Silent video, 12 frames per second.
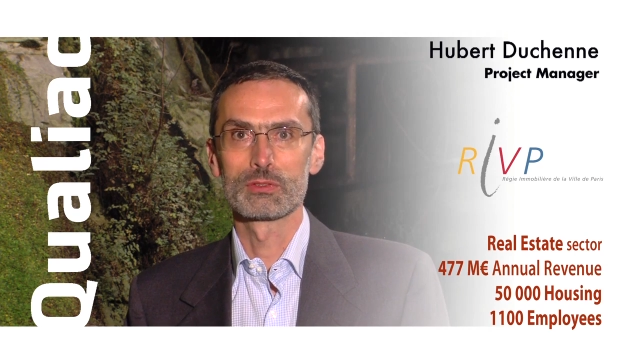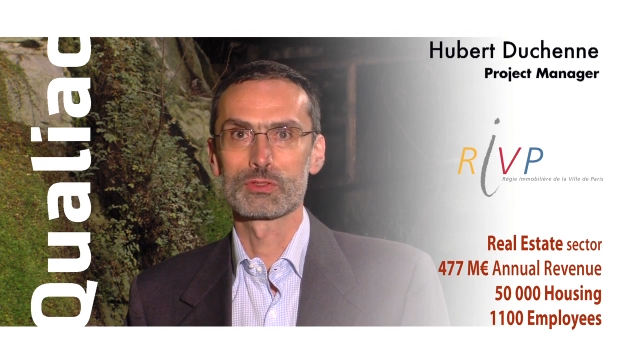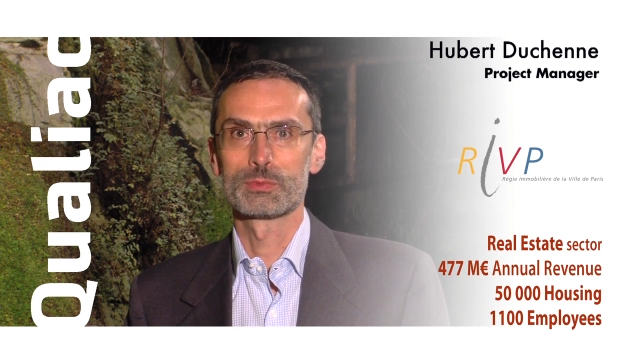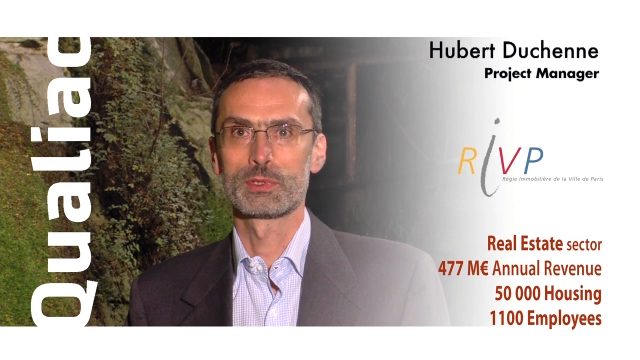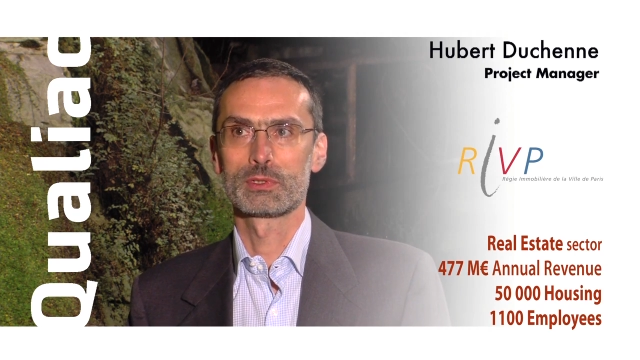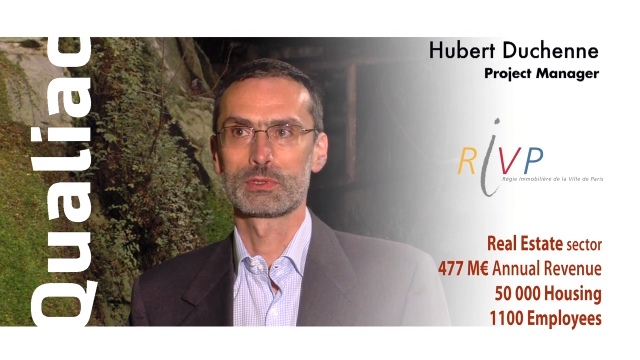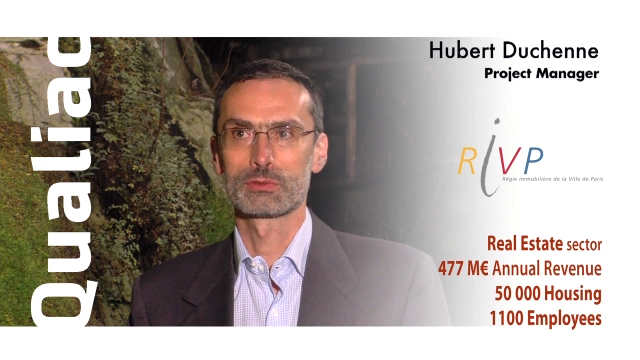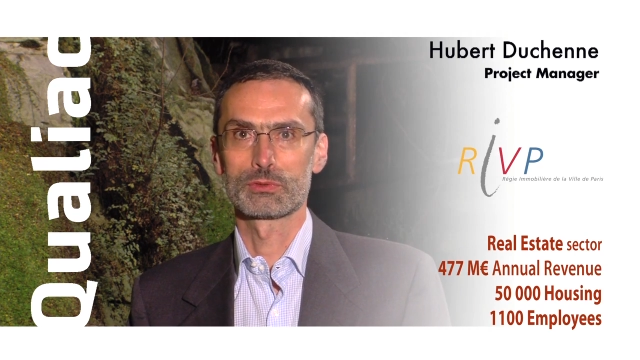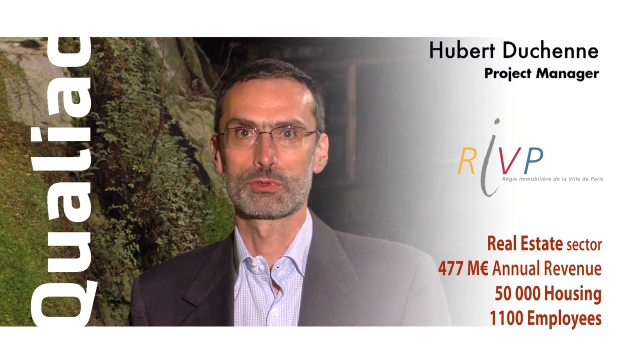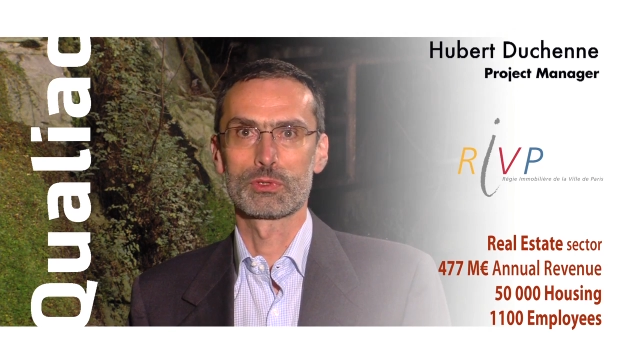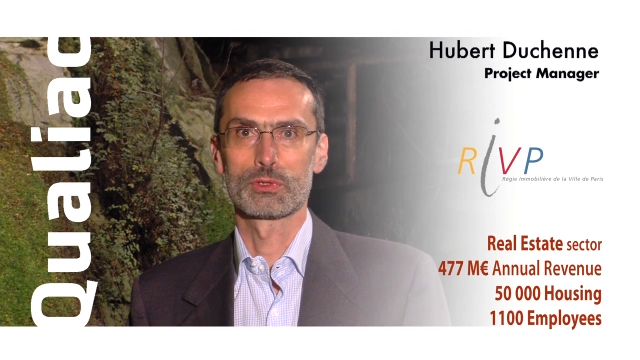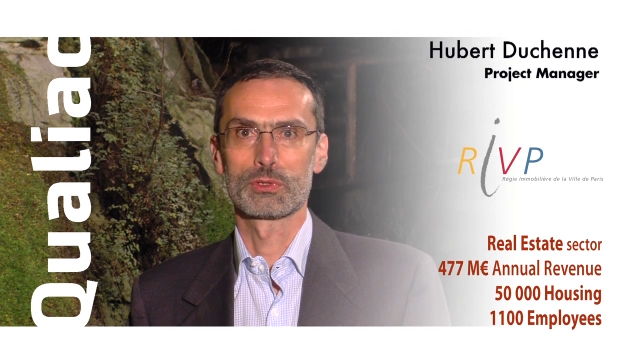
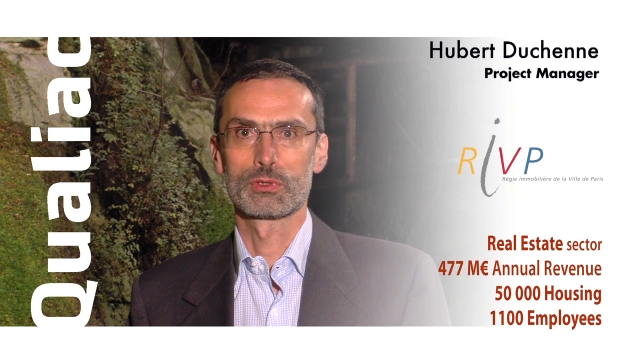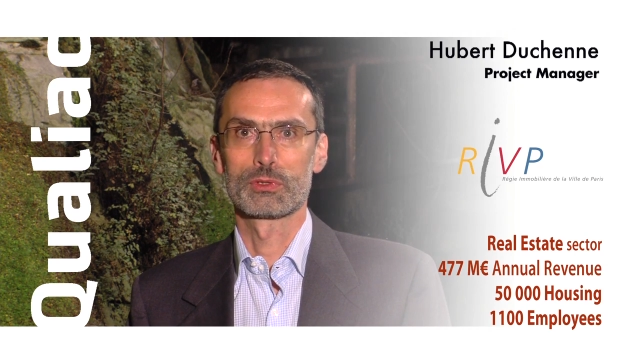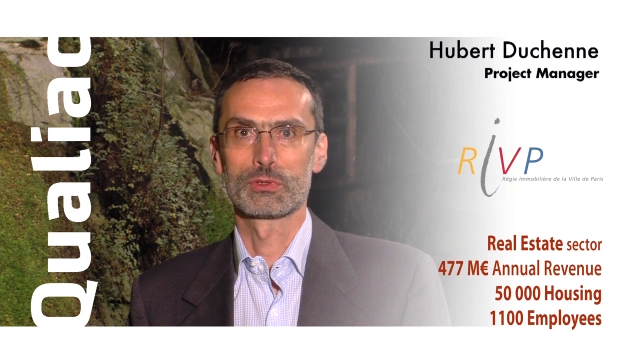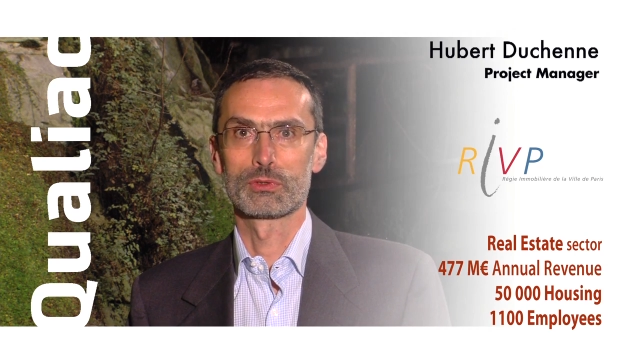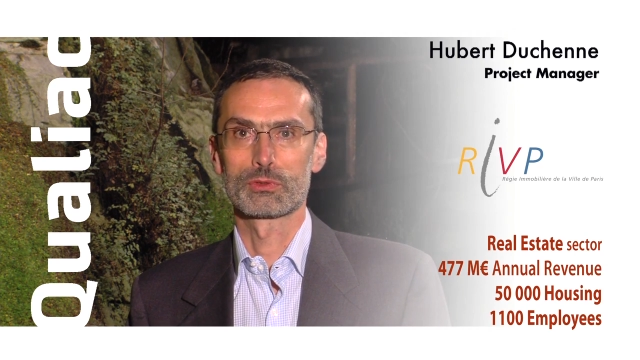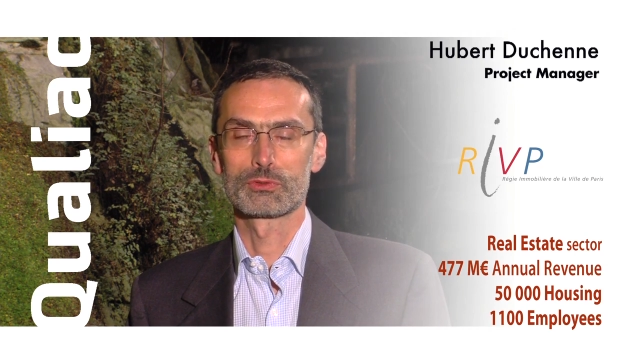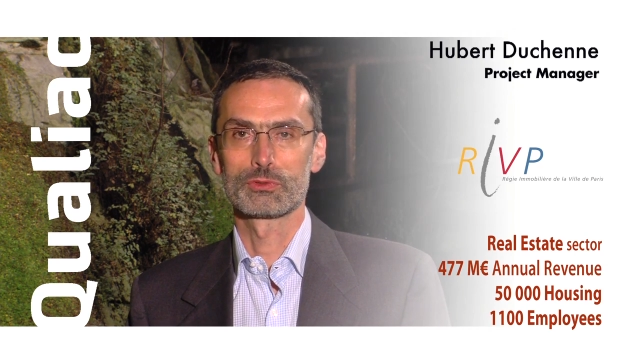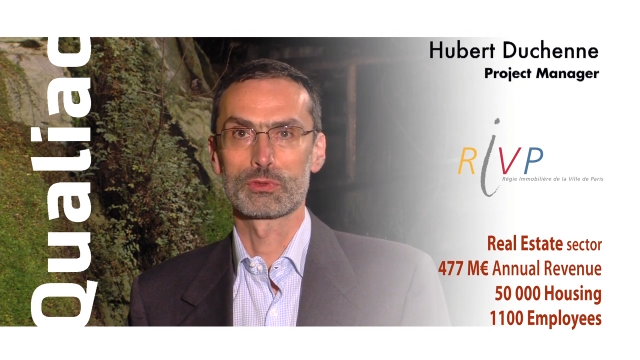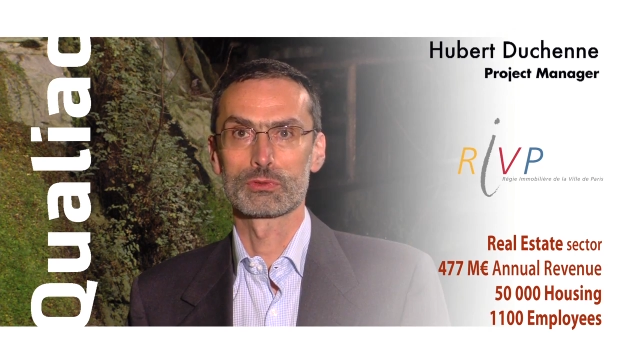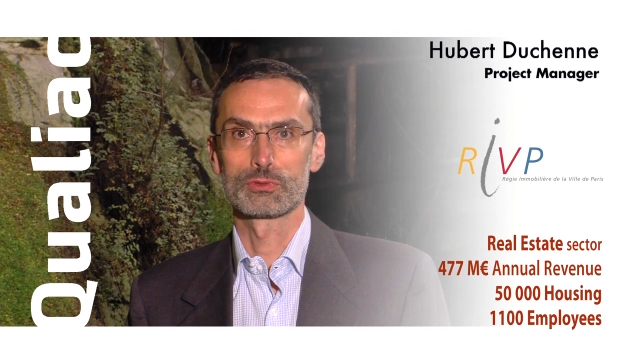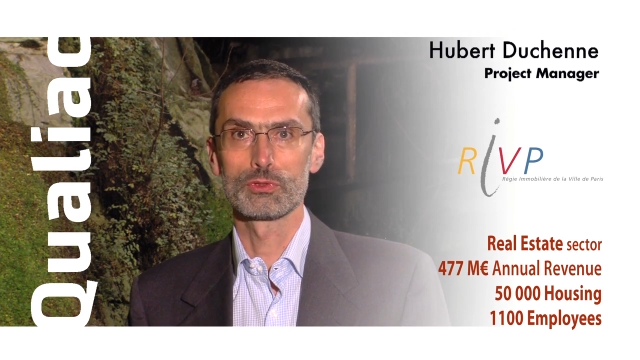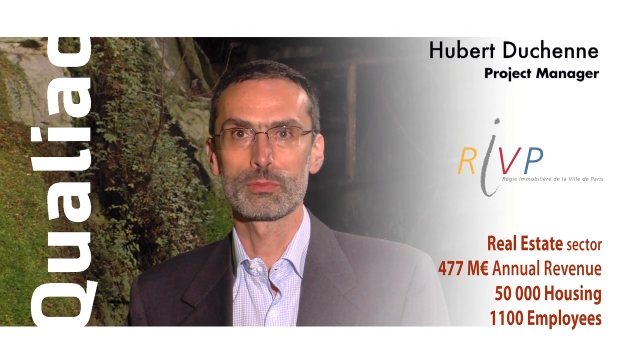50,000 units in
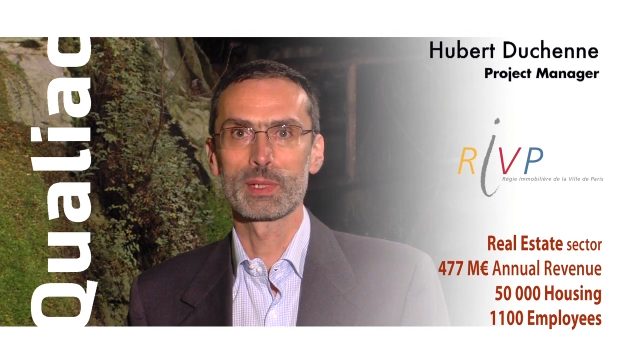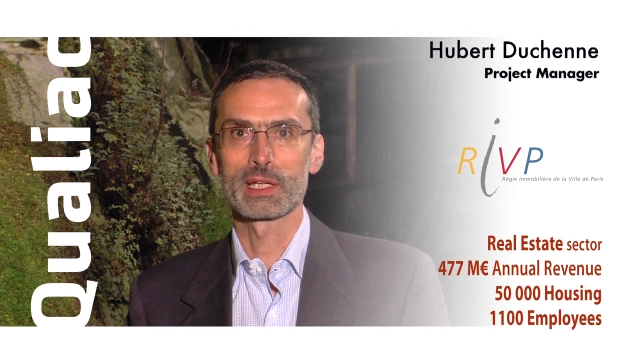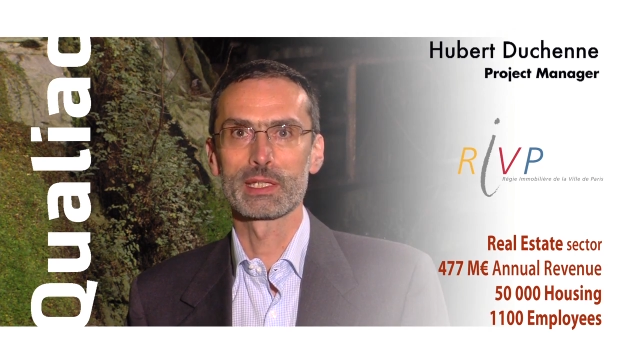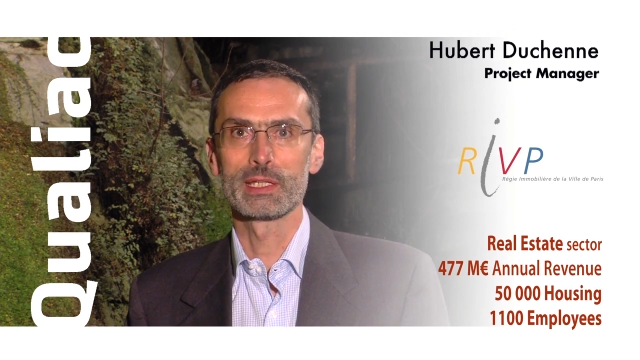Paris.